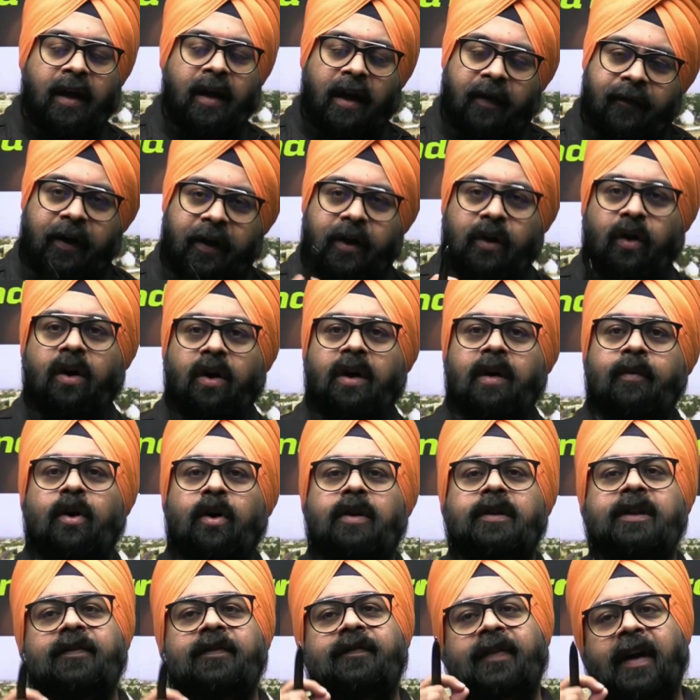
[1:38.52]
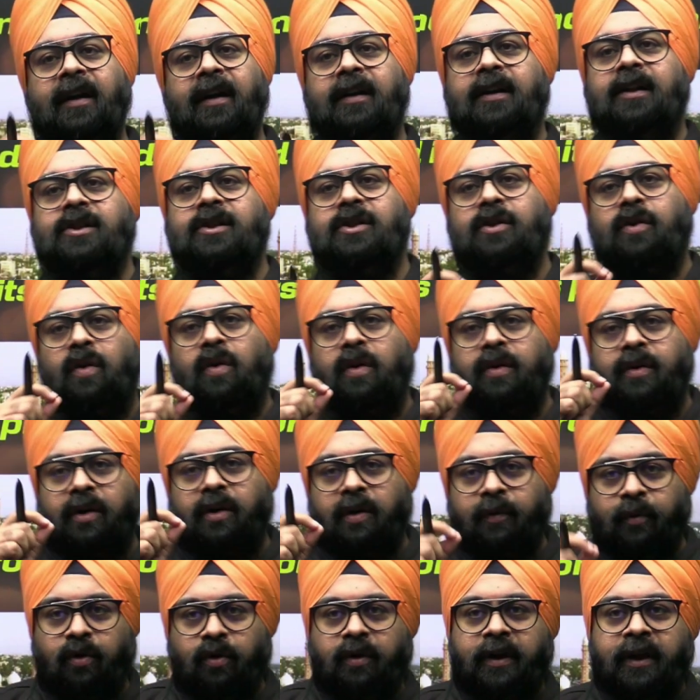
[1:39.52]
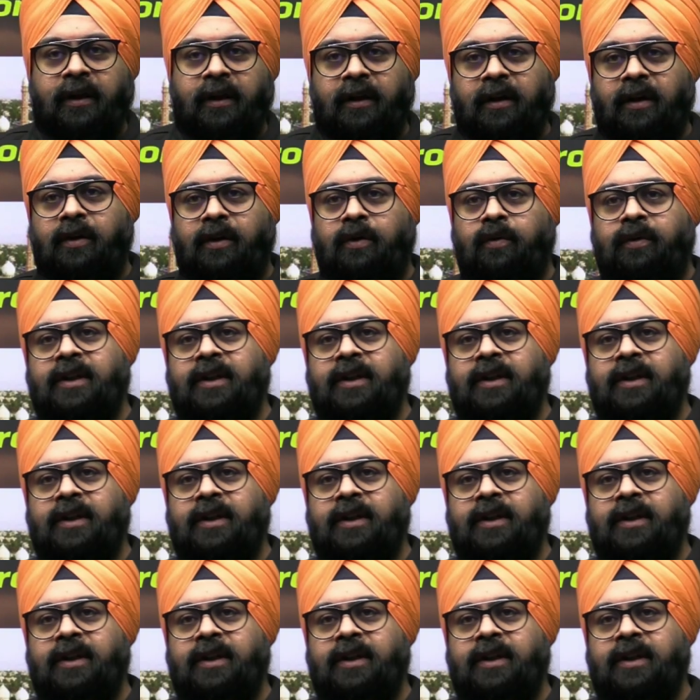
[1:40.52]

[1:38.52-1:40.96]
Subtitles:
If we talk about the factors contributing